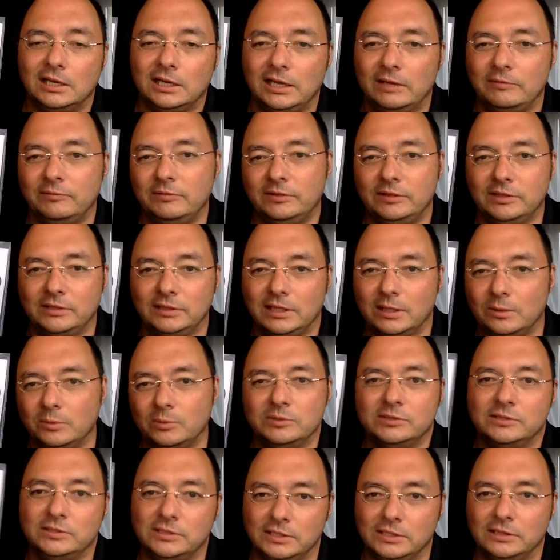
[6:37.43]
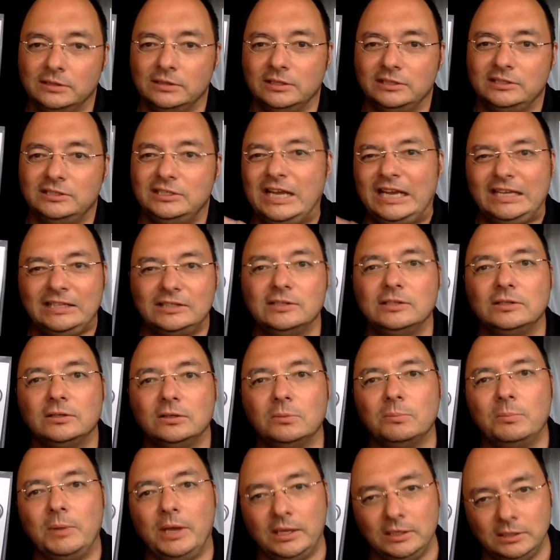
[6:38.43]
everything that was in the technical
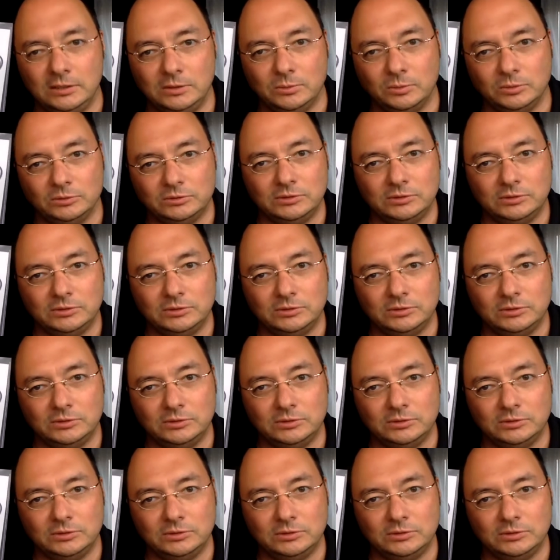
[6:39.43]
manual